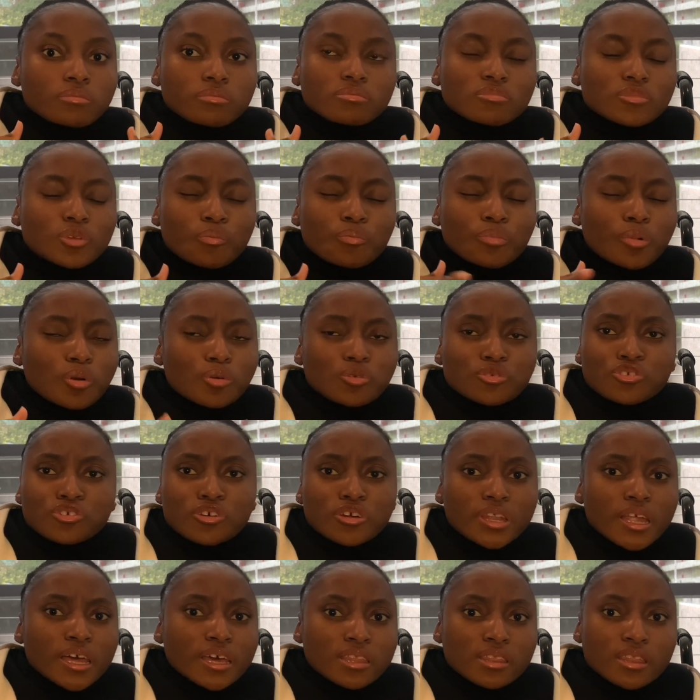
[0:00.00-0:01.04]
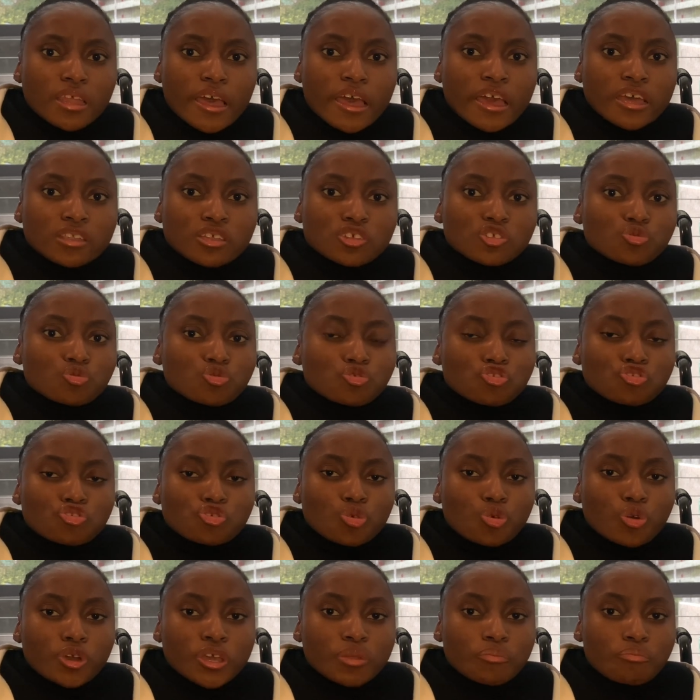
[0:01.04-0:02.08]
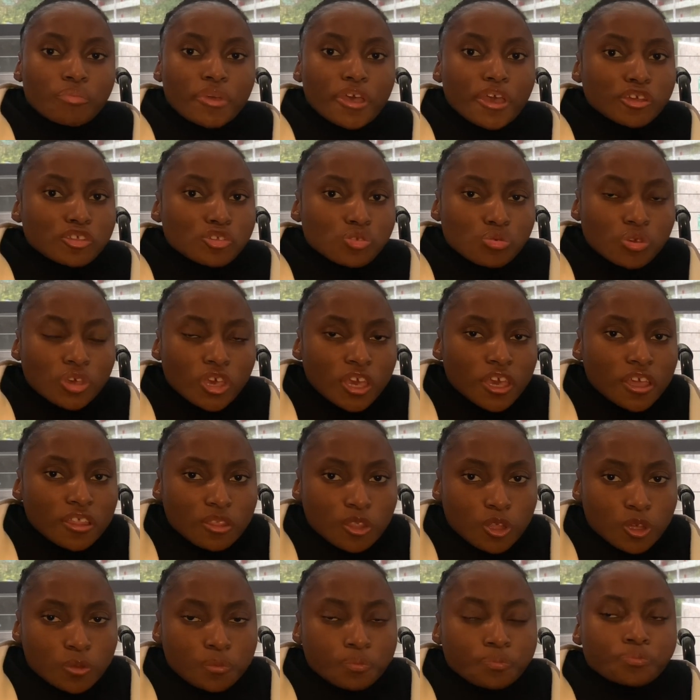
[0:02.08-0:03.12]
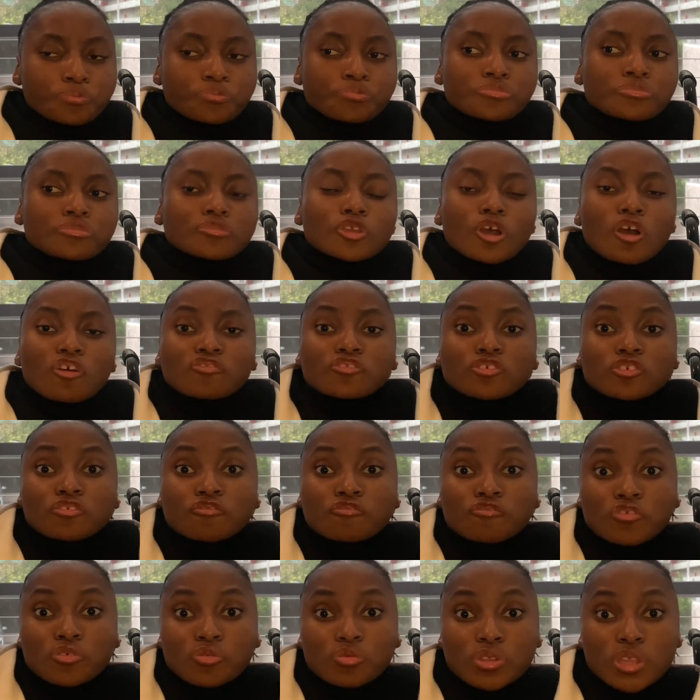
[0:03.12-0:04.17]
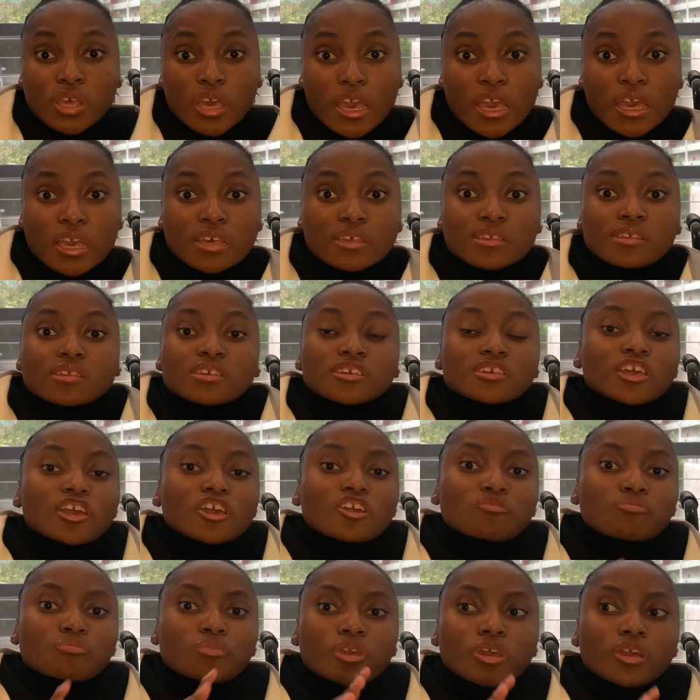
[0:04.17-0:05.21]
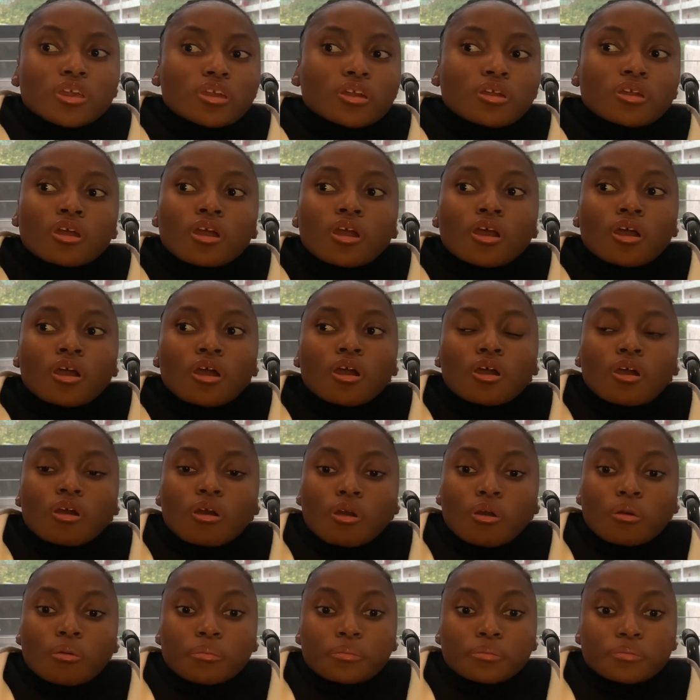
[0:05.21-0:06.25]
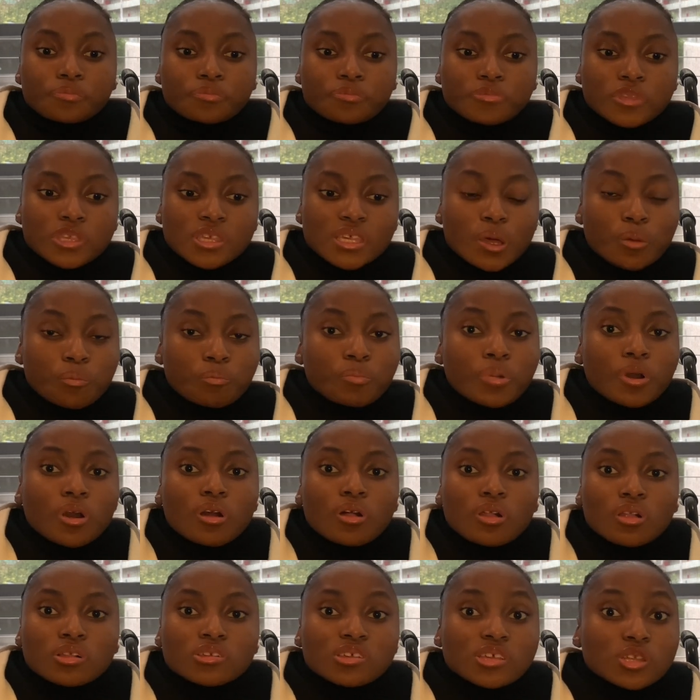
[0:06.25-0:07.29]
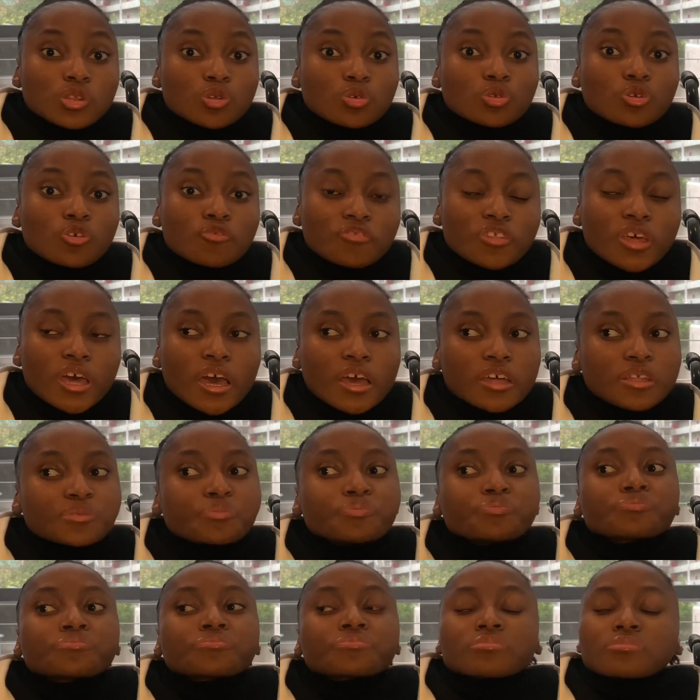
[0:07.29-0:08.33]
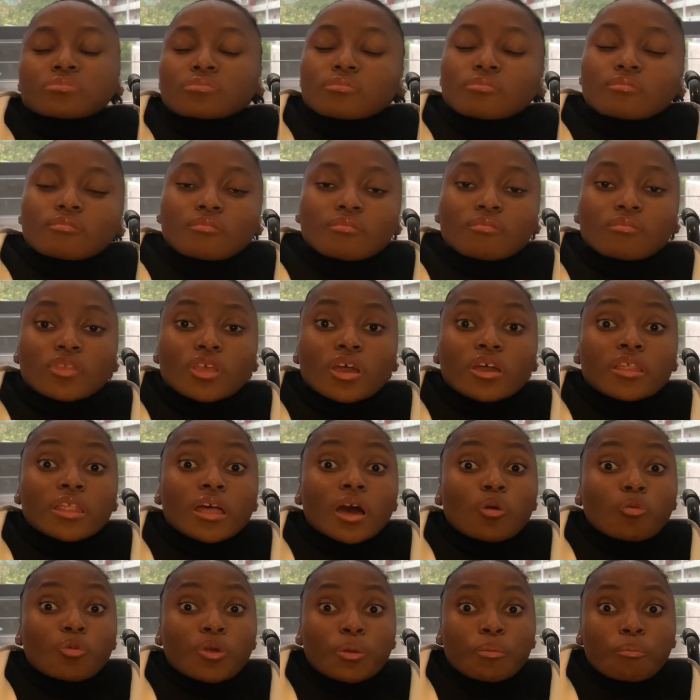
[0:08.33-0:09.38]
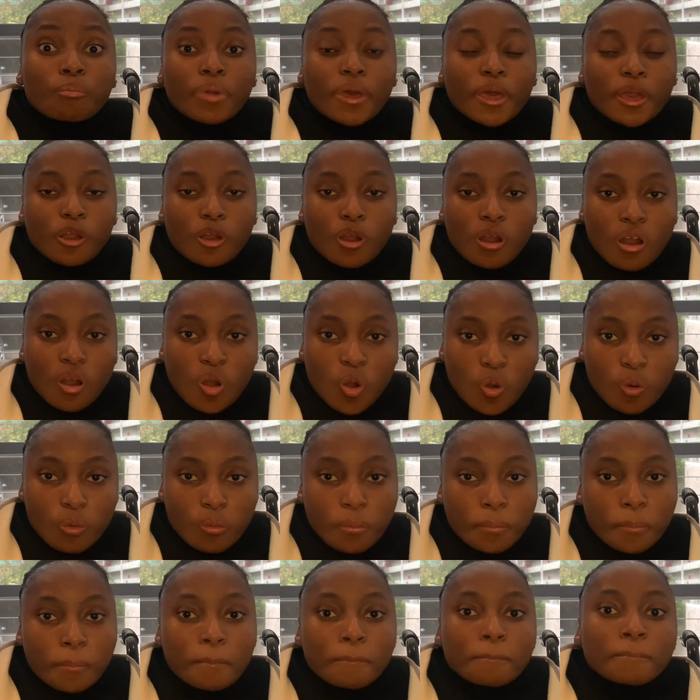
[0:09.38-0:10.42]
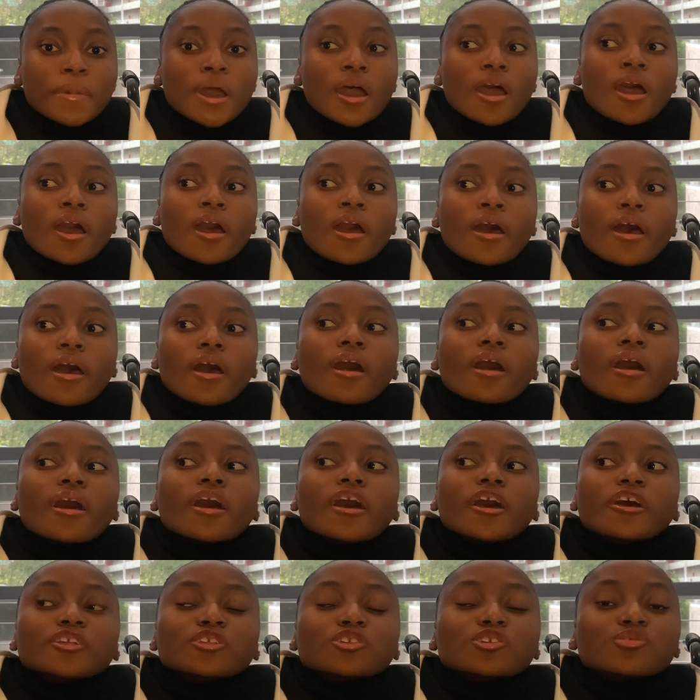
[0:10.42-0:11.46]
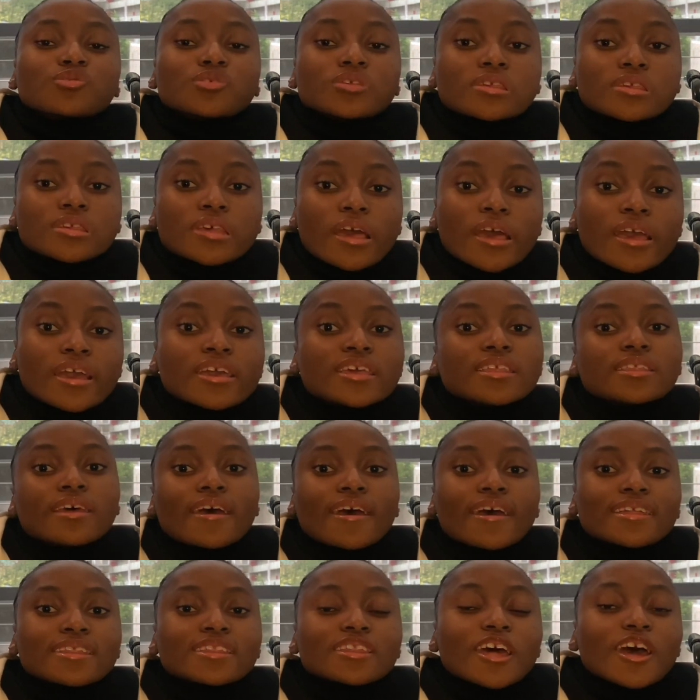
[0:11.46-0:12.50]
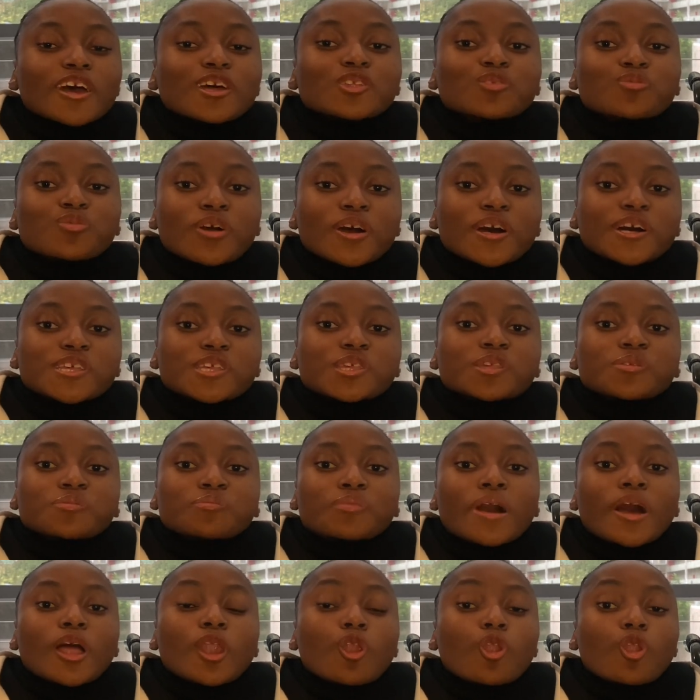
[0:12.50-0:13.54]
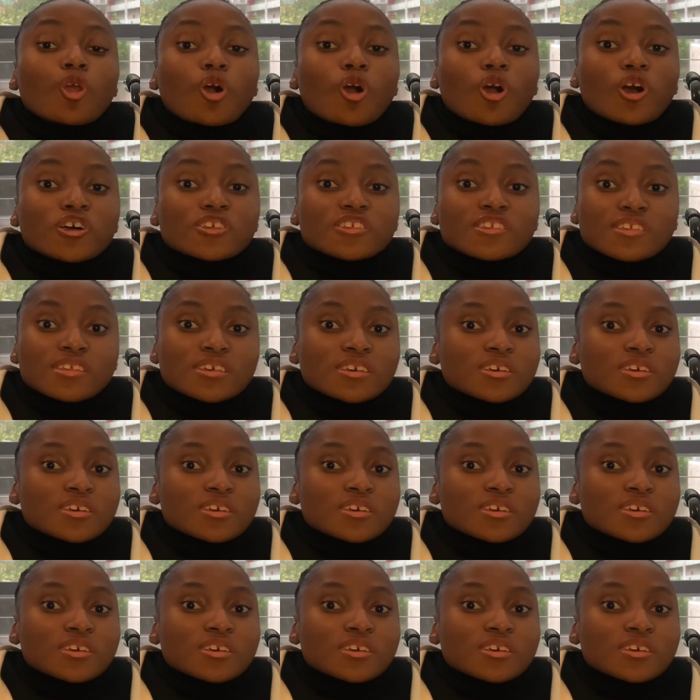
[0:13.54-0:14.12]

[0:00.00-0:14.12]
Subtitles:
the bones are like that, it will join back together. After a few days, he gave me some pills and all of that, and I went back home. And to say that that was my last